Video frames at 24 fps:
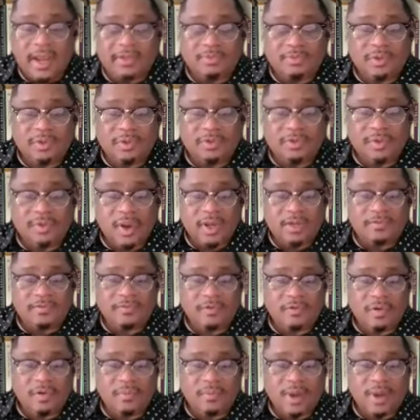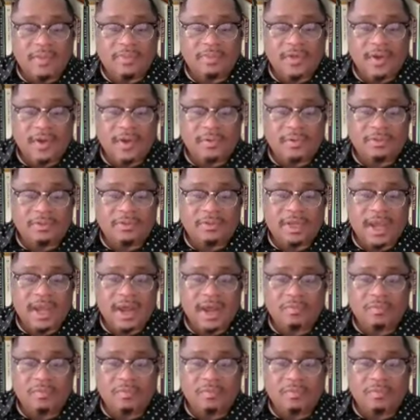as we transform our thoughts,